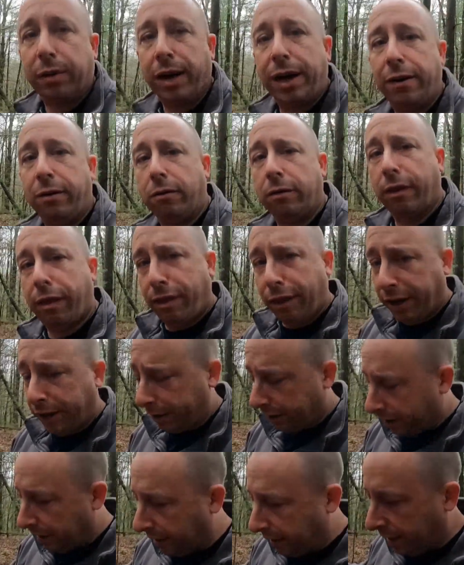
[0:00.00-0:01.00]
but I don't
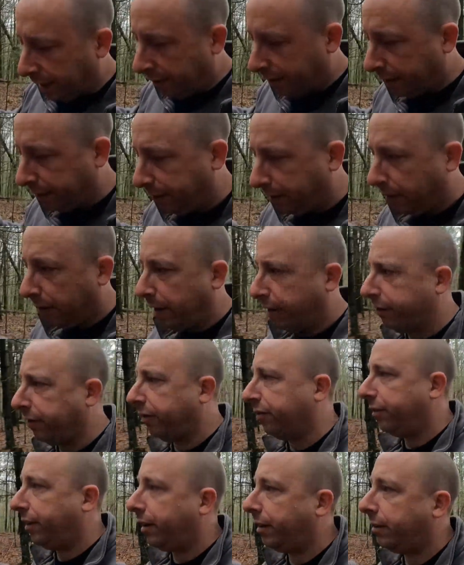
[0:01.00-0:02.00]
think that they're
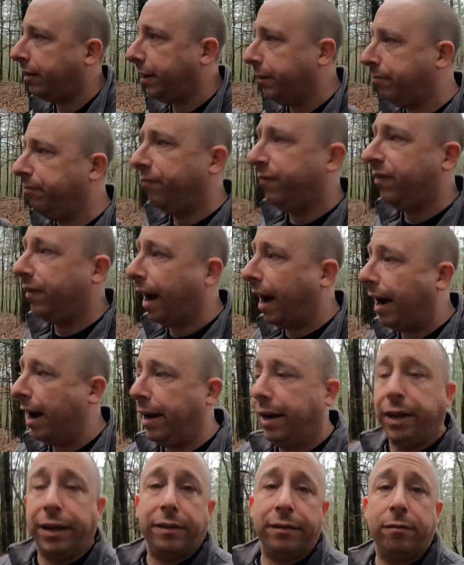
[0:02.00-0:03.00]
necessarily
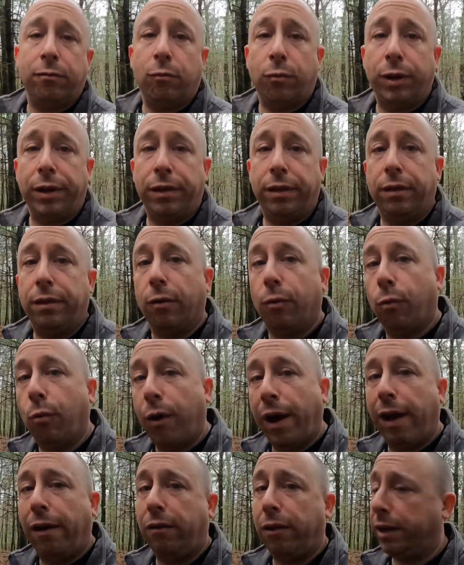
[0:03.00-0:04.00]
tied in with the
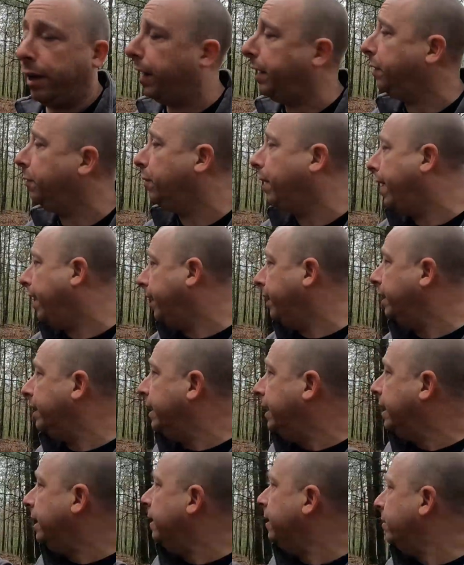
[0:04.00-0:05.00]
well in any way,
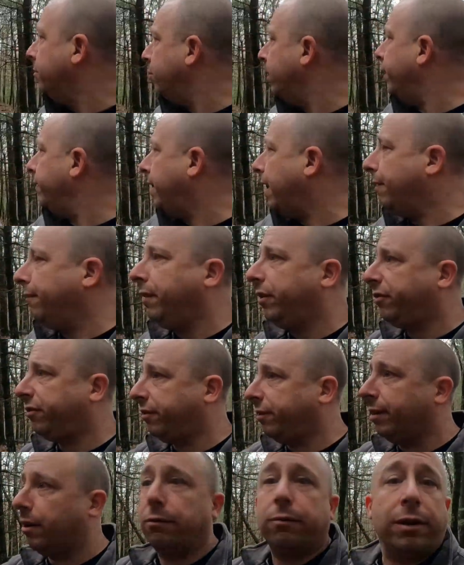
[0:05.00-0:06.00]
but
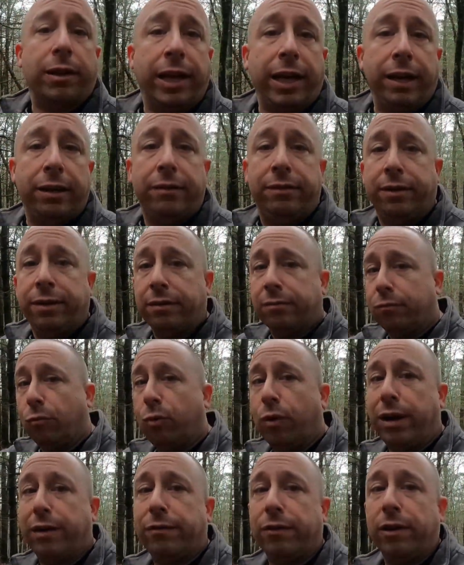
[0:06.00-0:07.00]
obviously are related to
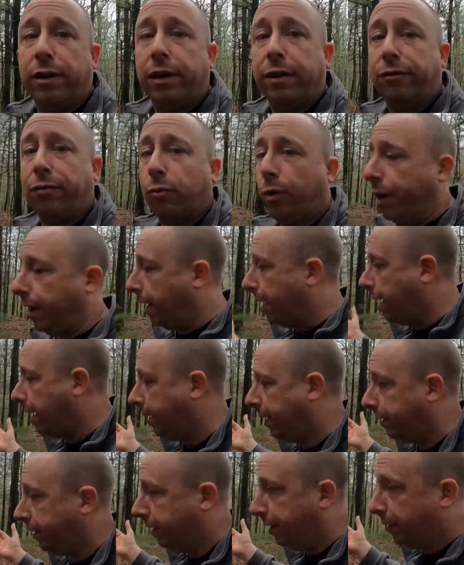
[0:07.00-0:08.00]
whatever it is went
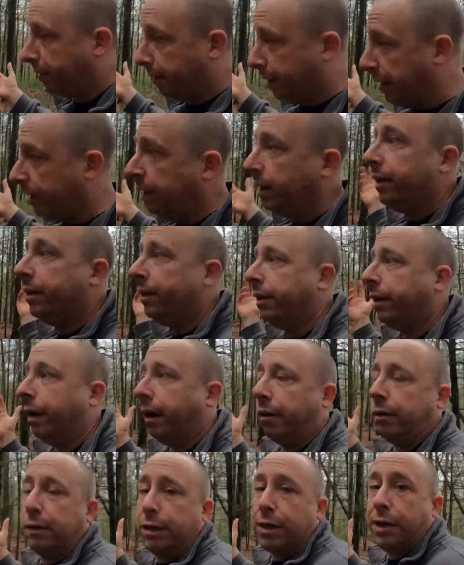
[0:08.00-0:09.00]
on in here
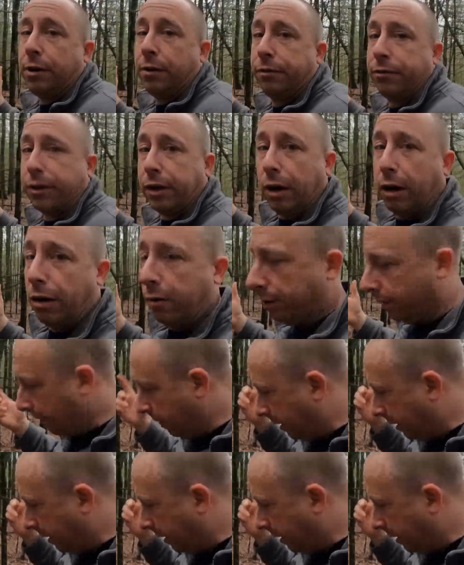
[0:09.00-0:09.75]
100 years ago.